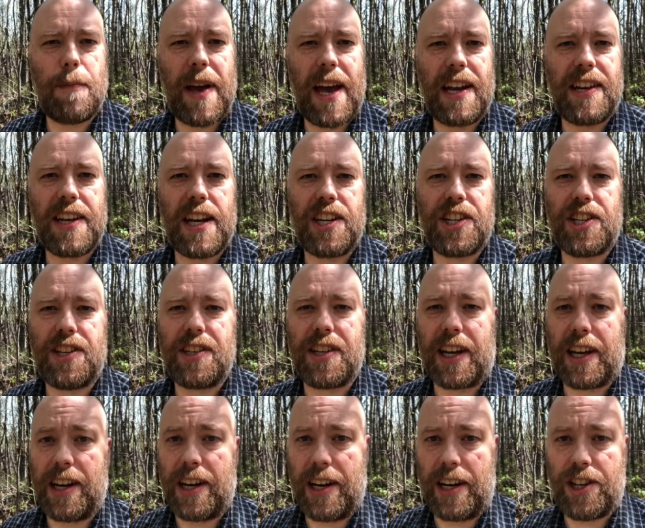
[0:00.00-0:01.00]
pay attention to
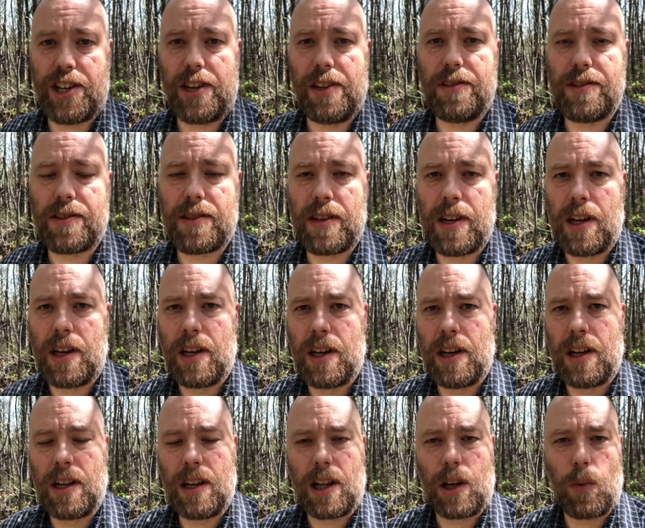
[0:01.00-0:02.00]
conditions,
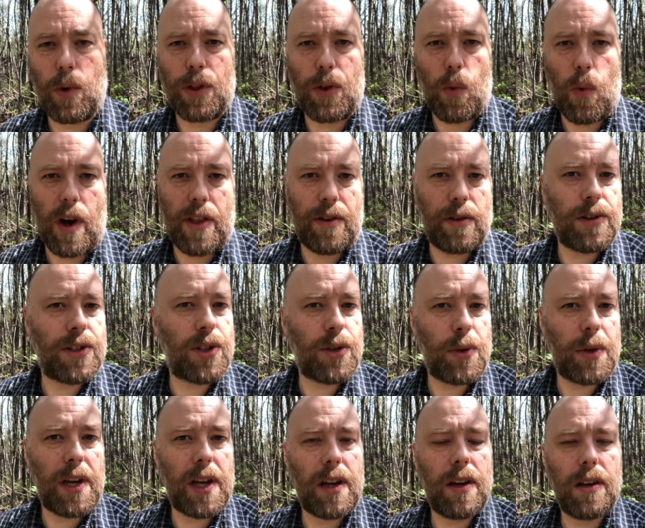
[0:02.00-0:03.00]
like what the weather is
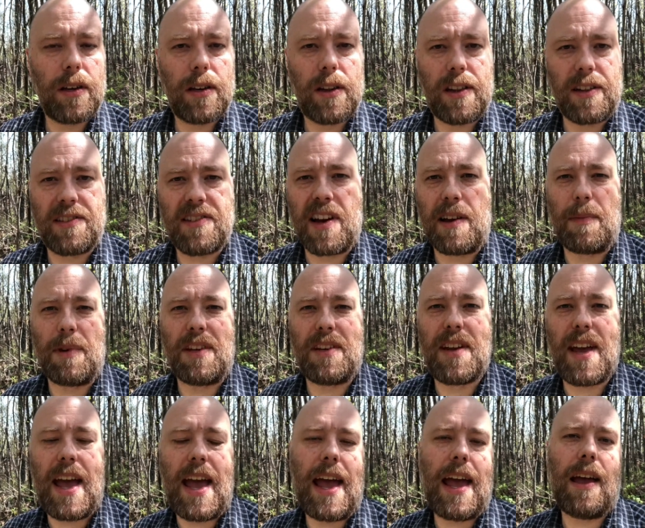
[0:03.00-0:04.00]
doing, the time of
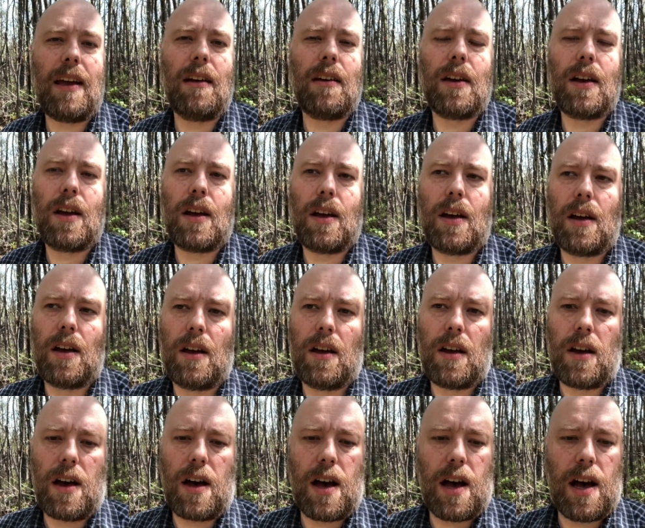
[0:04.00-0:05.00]
day.
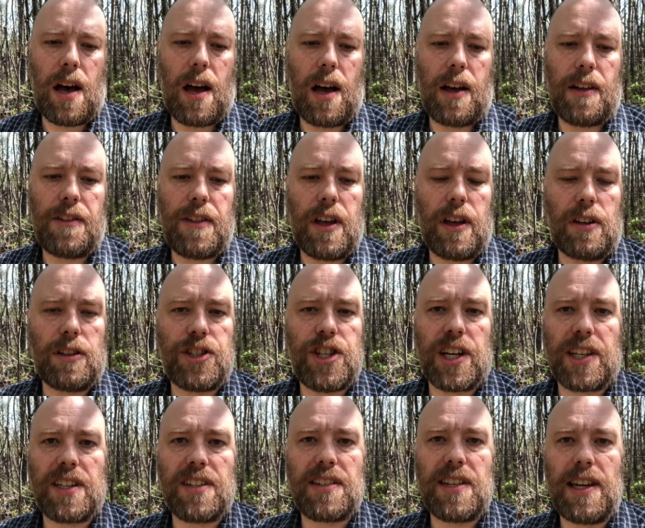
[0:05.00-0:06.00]
They'll
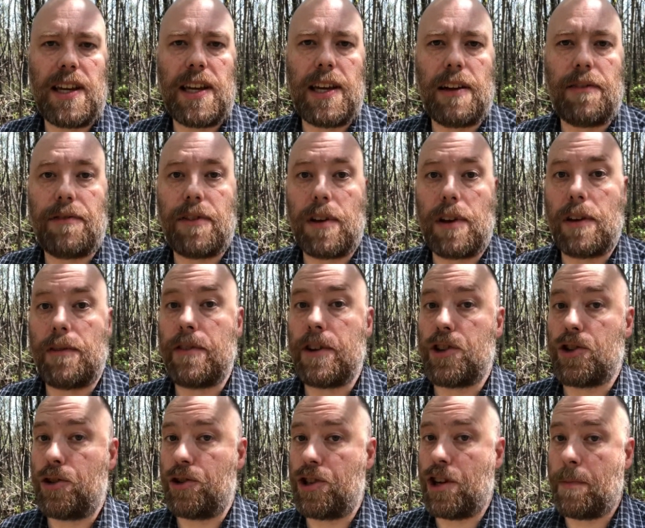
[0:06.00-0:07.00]
check to see if the
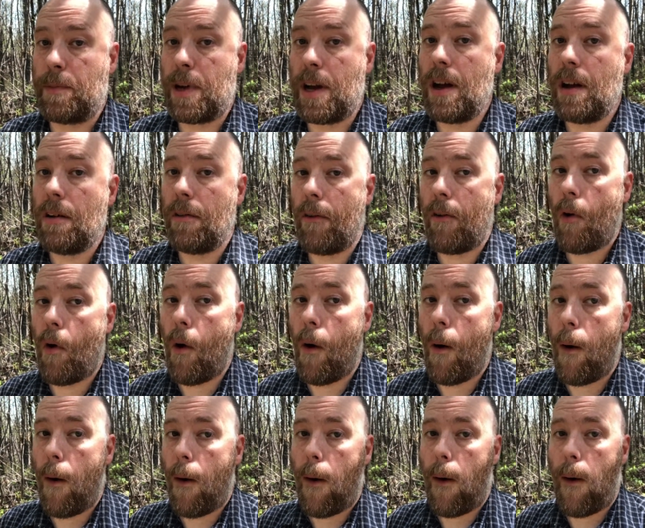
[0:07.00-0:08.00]
fish are jumping.
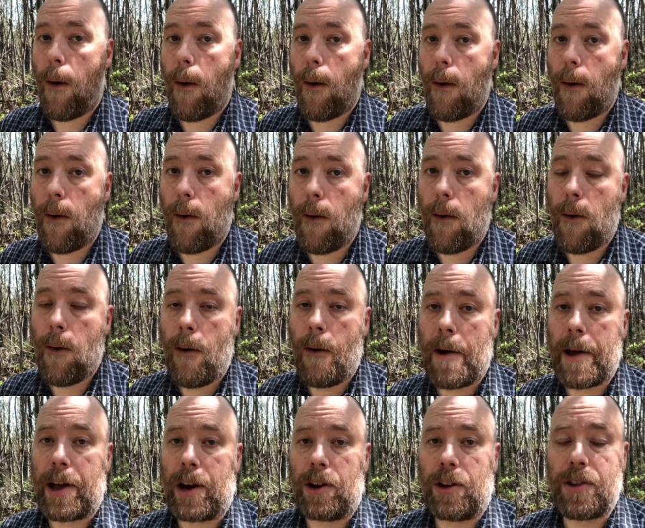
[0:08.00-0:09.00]

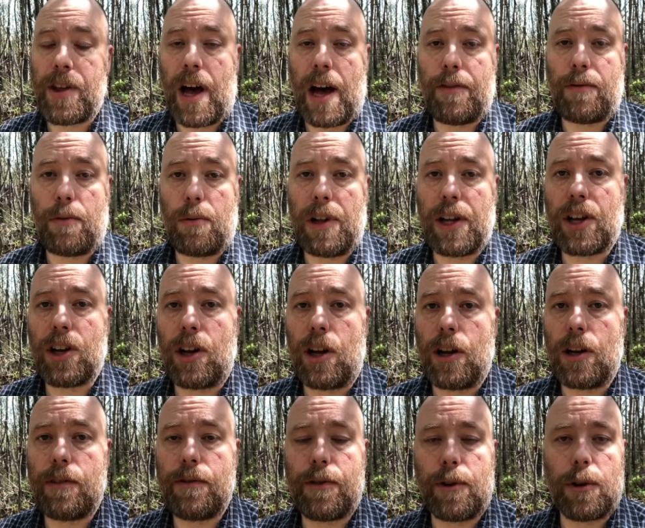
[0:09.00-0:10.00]
They'll have a really good
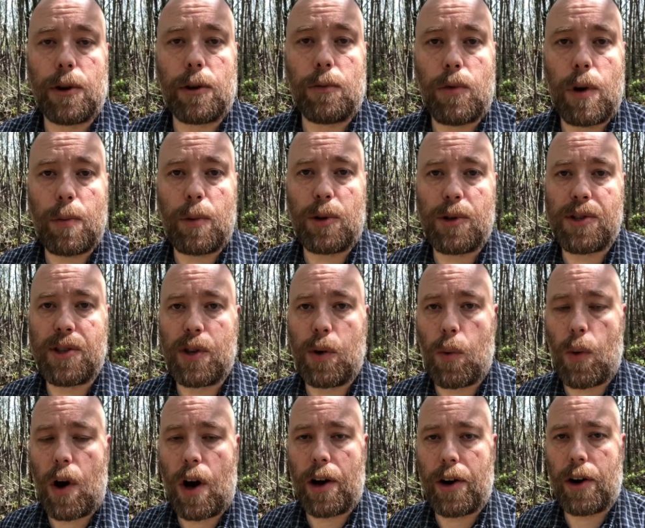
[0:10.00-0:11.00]
look for ripples in the
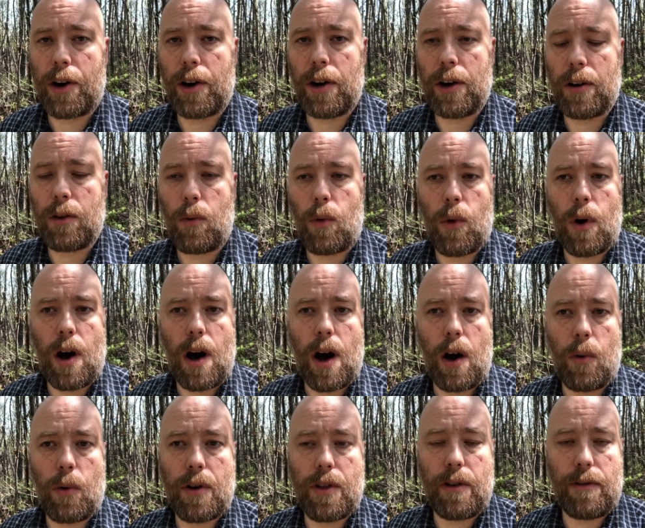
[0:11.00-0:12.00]
water,
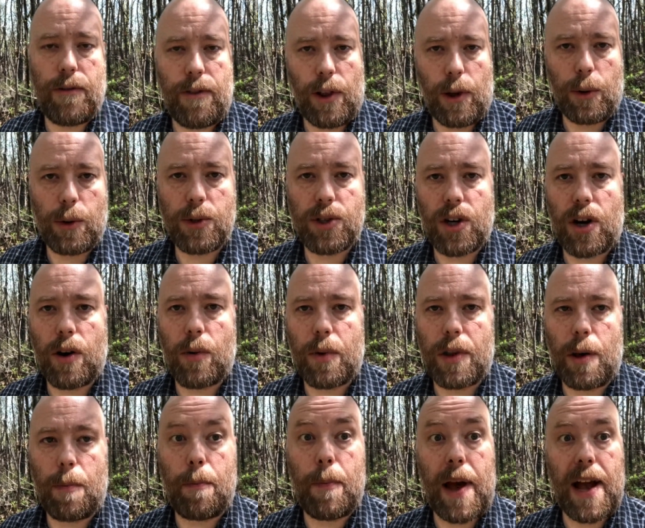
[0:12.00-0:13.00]
where the flows are, where
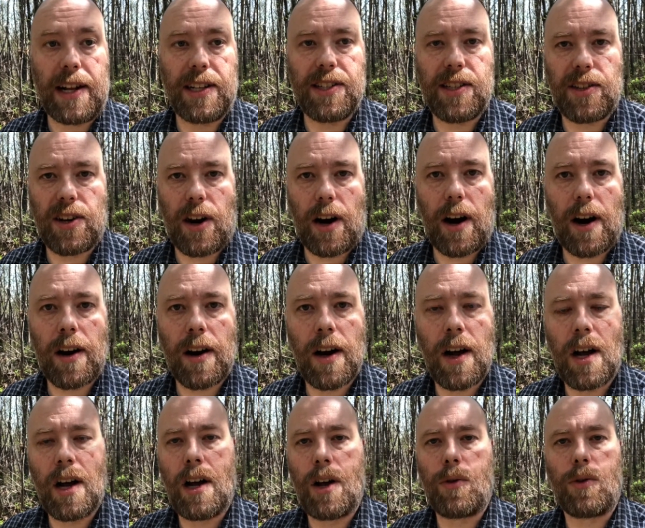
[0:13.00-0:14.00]
the bends are,
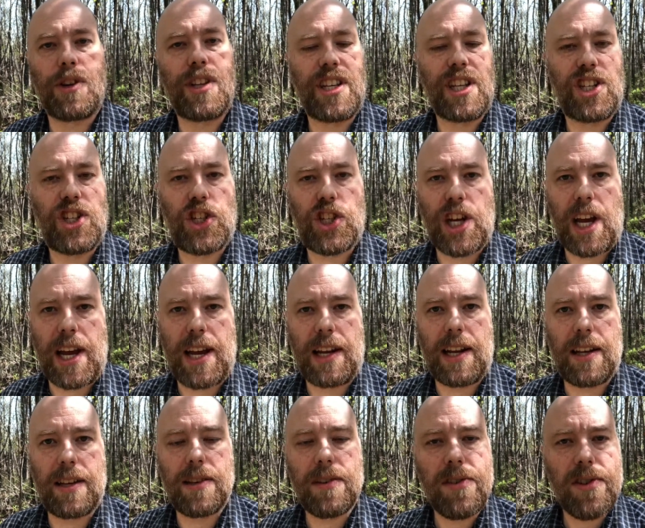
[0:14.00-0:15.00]
where the shade
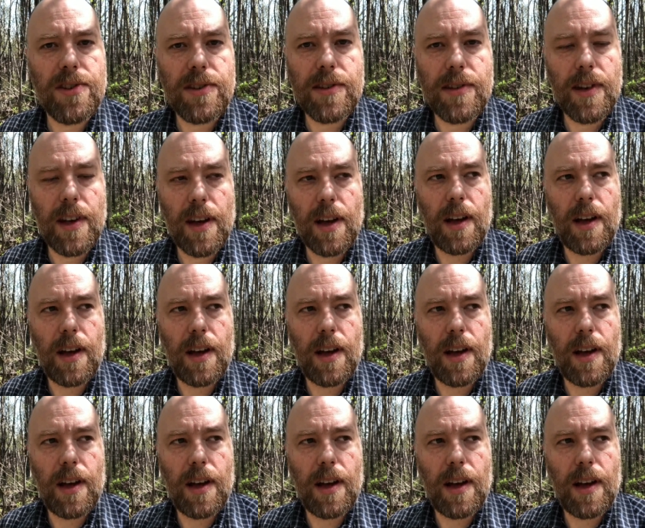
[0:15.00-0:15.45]
is.